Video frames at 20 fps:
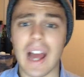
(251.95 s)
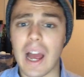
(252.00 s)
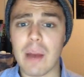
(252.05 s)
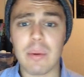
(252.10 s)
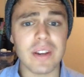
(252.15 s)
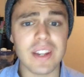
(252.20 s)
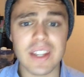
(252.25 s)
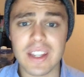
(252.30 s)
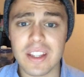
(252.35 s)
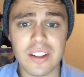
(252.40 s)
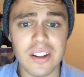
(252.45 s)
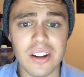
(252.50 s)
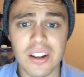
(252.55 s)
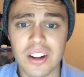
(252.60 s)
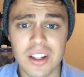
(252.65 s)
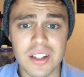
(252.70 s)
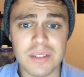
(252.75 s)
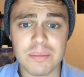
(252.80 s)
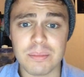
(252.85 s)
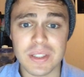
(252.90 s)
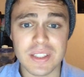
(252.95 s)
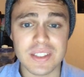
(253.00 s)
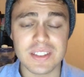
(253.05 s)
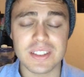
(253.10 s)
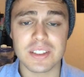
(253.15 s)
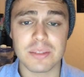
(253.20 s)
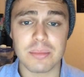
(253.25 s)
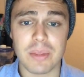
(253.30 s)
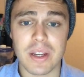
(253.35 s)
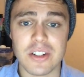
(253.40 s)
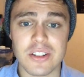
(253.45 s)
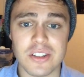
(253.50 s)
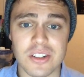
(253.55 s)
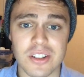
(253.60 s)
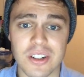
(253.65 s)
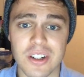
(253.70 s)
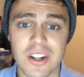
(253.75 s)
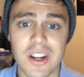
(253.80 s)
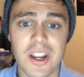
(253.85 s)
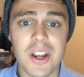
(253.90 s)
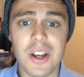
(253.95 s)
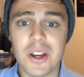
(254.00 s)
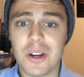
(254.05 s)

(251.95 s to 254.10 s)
I'm an econ business major